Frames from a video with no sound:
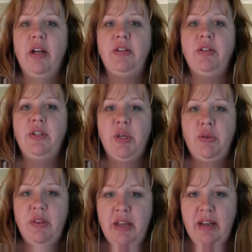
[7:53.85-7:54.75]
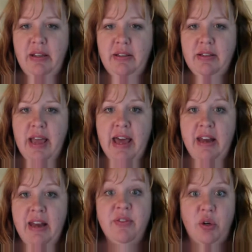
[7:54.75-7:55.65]
and do things
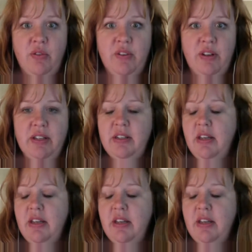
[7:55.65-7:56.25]
out of service.